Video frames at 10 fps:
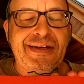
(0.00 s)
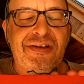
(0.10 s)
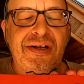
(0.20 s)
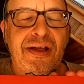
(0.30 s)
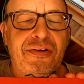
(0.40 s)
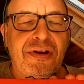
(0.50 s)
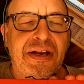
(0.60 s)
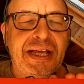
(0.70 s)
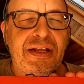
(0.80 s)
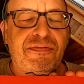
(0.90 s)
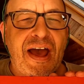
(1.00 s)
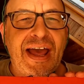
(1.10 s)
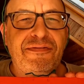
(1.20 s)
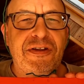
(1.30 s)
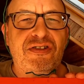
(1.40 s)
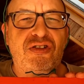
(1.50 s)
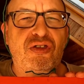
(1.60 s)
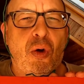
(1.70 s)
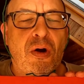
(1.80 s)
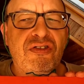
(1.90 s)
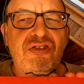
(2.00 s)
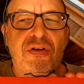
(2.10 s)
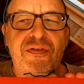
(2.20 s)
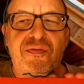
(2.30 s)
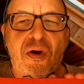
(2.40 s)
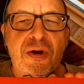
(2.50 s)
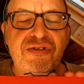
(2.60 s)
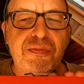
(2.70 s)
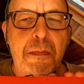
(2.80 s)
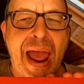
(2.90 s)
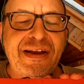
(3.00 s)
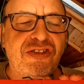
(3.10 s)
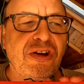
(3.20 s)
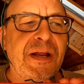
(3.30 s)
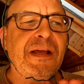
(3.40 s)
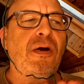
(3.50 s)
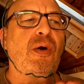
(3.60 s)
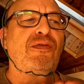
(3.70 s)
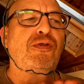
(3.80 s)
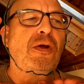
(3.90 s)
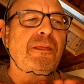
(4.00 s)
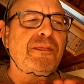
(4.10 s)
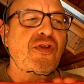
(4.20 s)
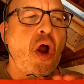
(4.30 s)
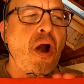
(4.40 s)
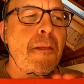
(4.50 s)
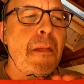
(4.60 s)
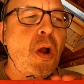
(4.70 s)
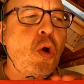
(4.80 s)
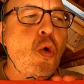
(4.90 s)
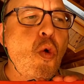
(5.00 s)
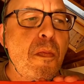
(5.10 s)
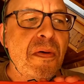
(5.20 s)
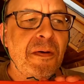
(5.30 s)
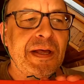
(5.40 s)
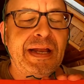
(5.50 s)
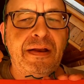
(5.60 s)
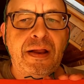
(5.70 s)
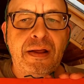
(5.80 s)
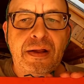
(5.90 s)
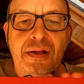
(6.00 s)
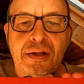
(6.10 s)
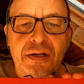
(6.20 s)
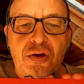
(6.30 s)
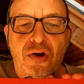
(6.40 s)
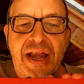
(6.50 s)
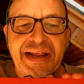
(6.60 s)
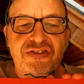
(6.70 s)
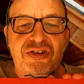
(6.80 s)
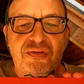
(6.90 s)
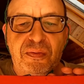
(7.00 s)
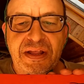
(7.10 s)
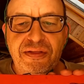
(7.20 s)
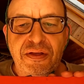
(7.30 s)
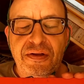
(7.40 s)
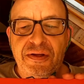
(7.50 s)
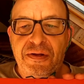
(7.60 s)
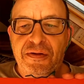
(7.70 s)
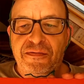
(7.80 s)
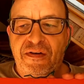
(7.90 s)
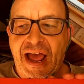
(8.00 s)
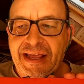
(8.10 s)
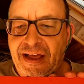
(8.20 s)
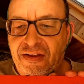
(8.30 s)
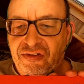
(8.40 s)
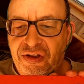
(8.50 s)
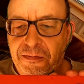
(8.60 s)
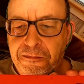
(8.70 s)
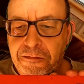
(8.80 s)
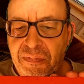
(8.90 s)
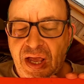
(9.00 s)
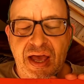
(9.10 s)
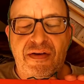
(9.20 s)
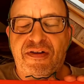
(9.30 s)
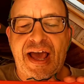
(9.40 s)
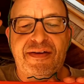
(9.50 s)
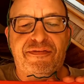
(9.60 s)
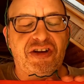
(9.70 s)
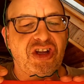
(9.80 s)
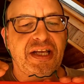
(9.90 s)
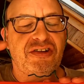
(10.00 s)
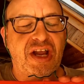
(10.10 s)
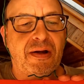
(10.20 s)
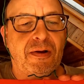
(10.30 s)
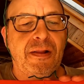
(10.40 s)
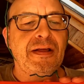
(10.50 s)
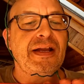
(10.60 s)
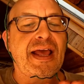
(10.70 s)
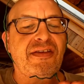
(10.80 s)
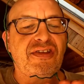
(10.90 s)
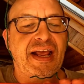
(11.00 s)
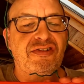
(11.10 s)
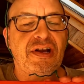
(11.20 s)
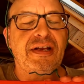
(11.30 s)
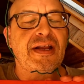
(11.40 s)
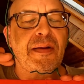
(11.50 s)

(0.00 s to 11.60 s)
1885 is the source of the first mentioning of the term loop in connection with fly casting, fly fishing in general. It has actually,